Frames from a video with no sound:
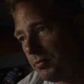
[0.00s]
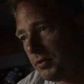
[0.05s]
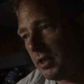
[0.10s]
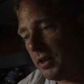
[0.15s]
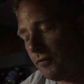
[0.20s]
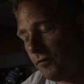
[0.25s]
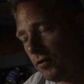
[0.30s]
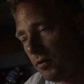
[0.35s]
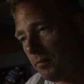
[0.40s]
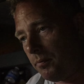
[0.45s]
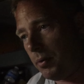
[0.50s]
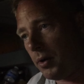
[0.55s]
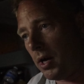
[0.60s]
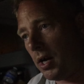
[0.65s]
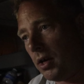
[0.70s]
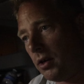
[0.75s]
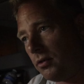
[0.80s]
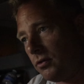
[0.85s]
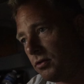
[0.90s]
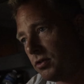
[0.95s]
different
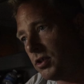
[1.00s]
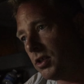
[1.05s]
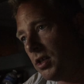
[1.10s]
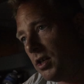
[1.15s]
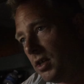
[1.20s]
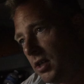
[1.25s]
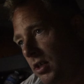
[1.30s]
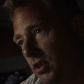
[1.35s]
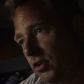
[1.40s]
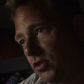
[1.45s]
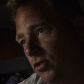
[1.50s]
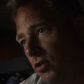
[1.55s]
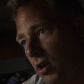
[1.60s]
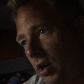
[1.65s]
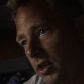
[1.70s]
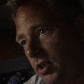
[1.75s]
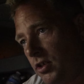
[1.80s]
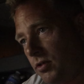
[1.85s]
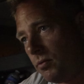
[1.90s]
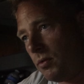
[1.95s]
piles,
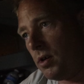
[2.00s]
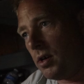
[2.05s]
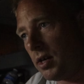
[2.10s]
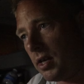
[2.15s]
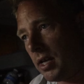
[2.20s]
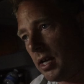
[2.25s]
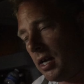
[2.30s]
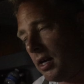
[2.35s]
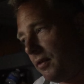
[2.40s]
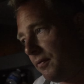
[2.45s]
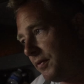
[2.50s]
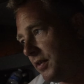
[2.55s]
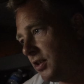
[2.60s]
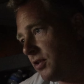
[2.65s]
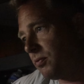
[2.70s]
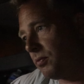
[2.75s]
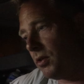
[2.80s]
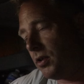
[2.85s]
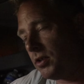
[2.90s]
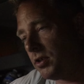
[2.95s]
trying to work out
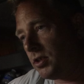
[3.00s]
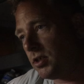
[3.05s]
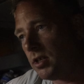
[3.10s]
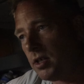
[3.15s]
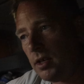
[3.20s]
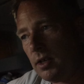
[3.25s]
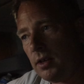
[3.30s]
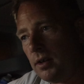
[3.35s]
this one's